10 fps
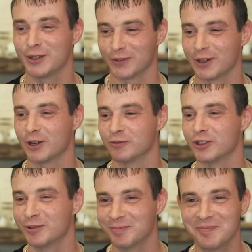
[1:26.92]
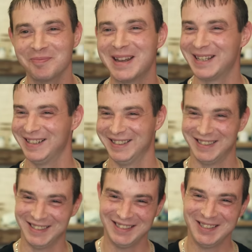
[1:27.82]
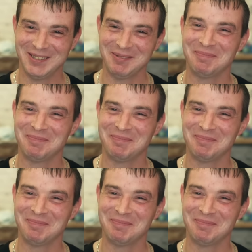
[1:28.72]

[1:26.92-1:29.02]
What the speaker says: here for the long run.